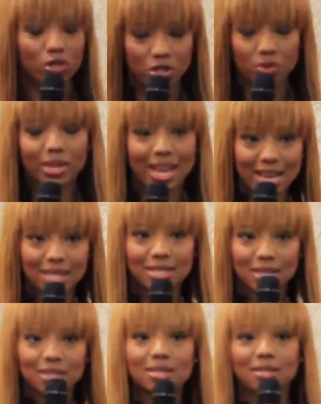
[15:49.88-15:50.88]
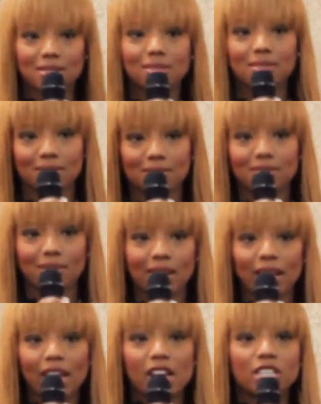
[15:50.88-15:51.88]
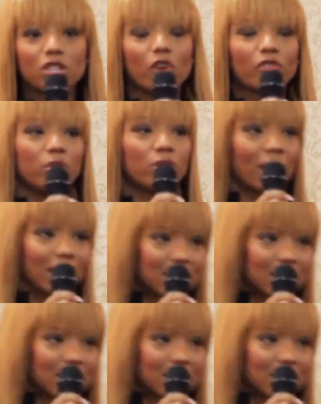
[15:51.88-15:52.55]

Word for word: will do in excess. So if you